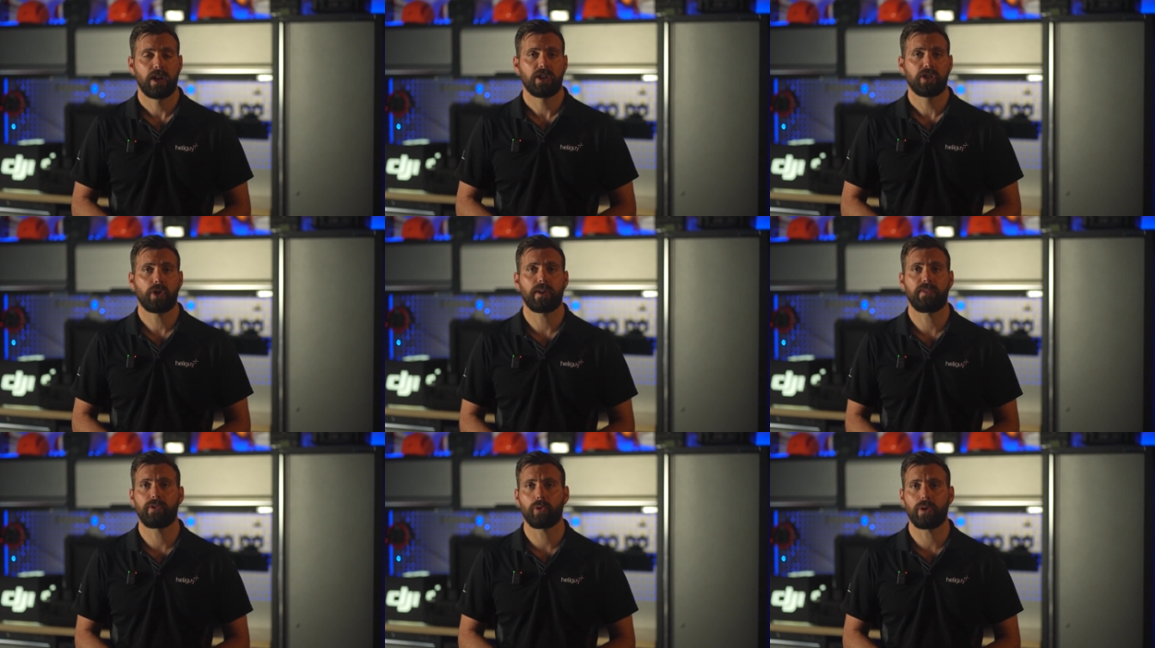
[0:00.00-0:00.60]
So
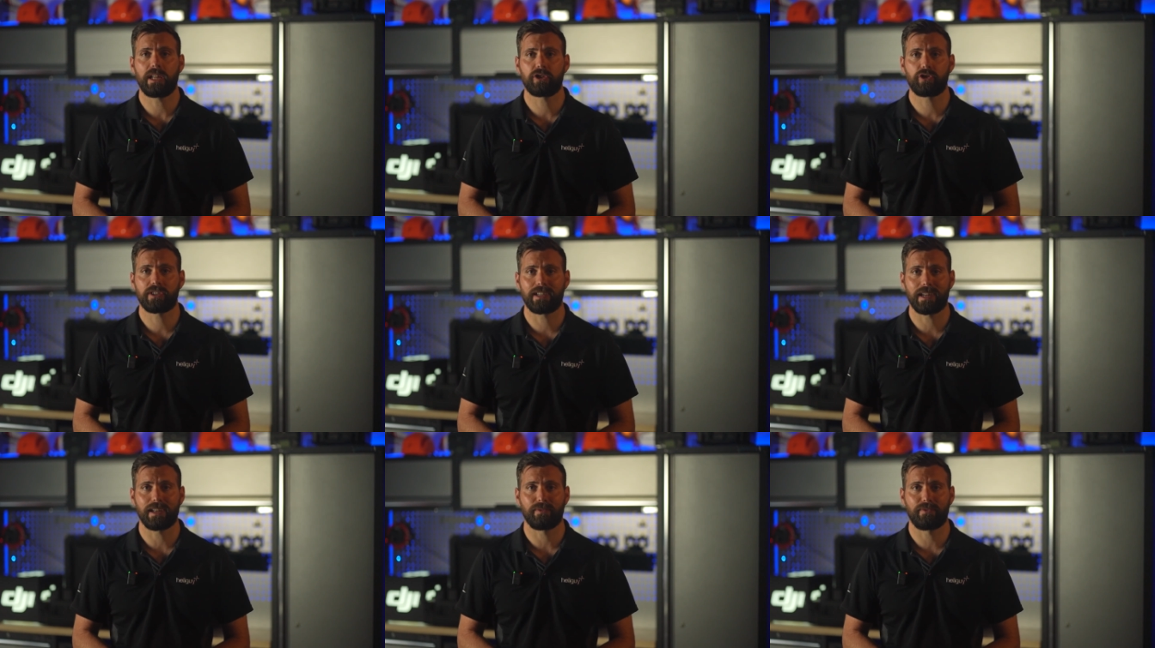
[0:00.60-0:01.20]
if you're
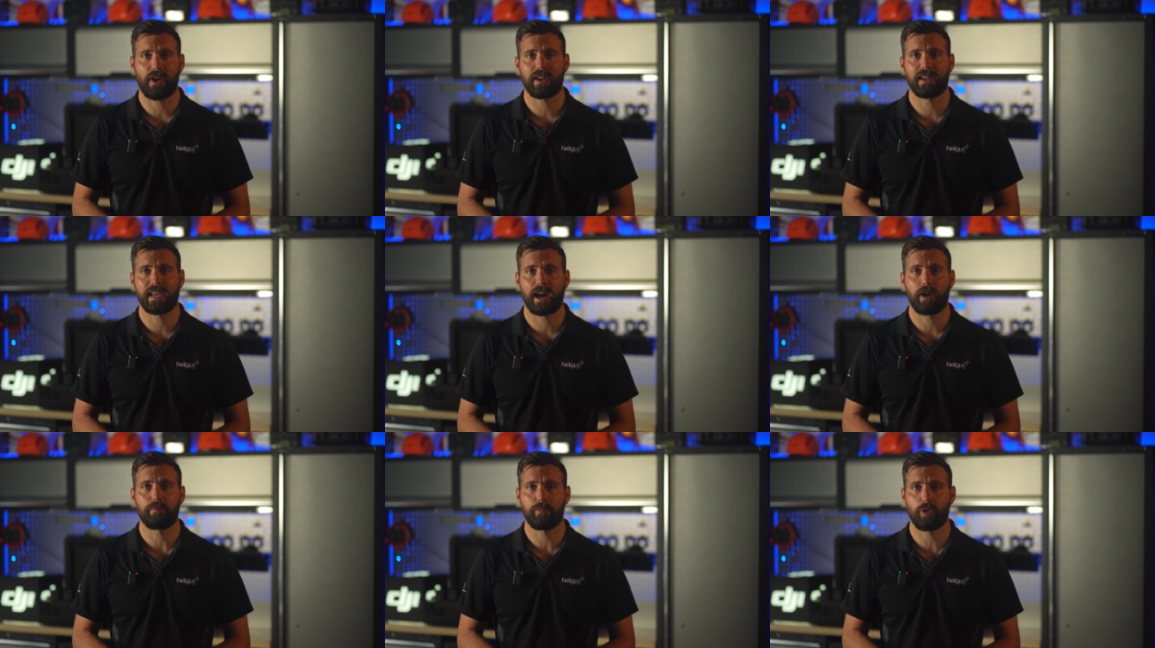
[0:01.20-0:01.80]
interested in finding
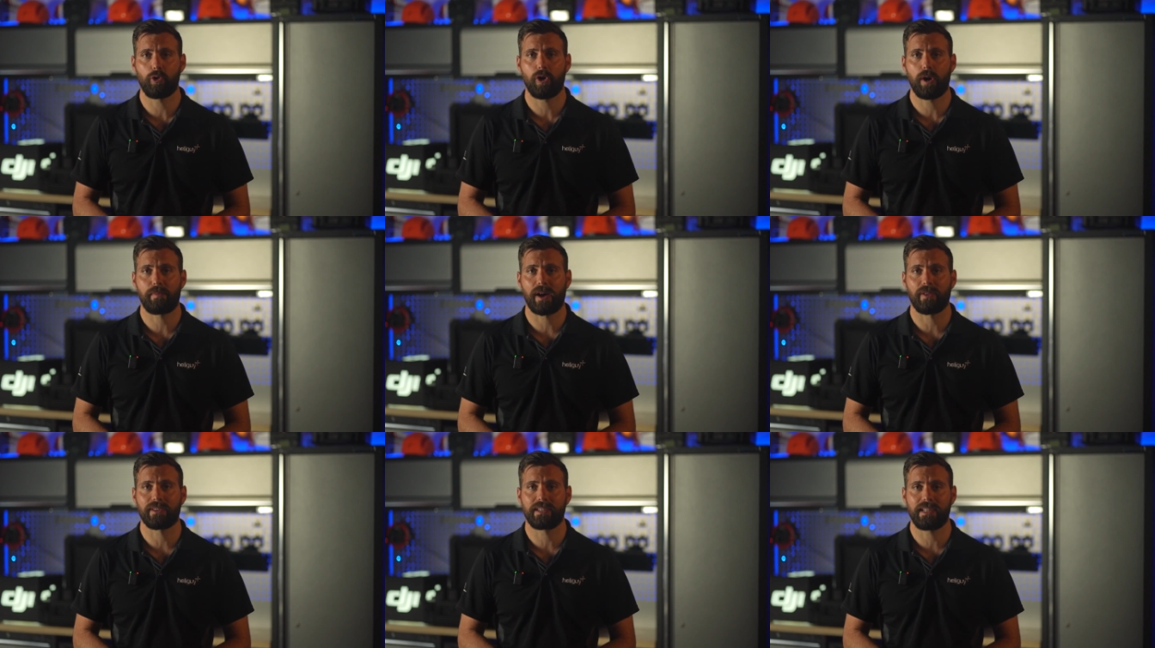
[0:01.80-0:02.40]
out more about the